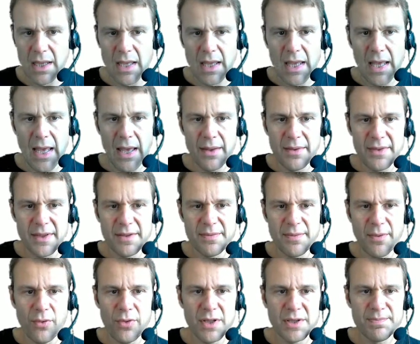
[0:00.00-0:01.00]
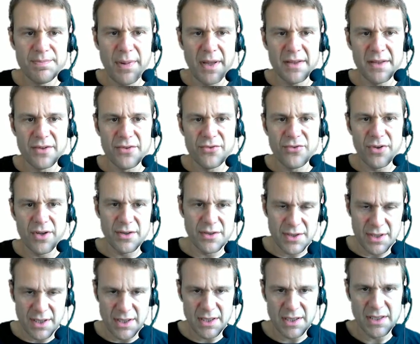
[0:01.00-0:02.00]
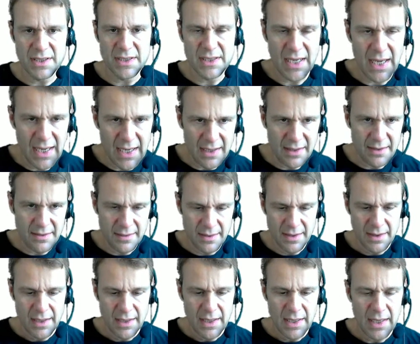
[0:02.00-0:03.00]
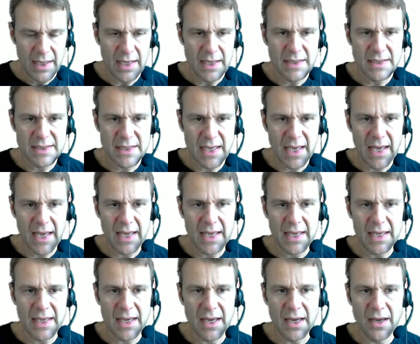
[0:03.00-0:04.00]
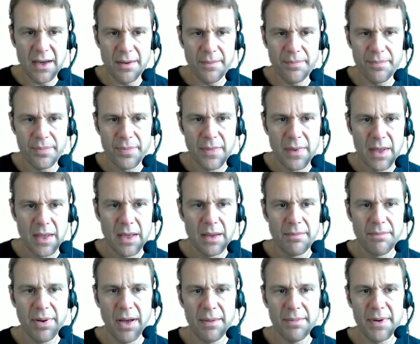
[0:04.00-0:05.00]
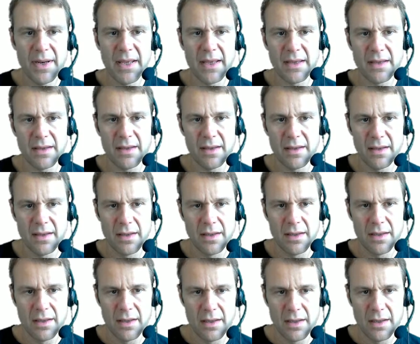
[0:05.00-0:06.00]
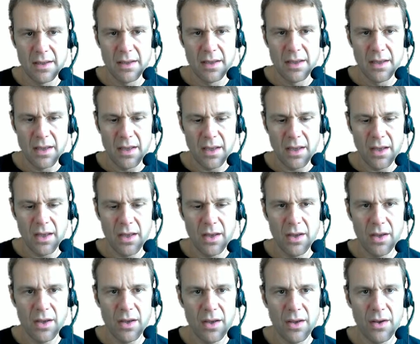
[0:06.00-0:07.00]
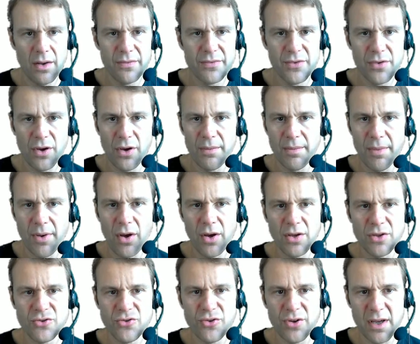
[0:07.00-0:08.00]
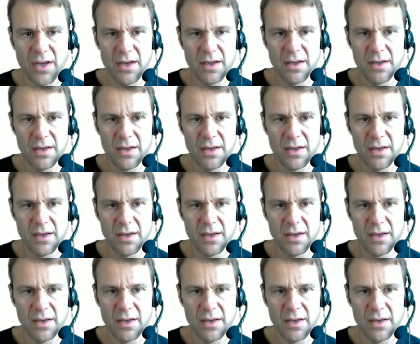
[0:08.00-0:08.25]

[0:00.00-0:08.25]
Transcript: and this, all this button trigger is going to contain is a public of type iTrigger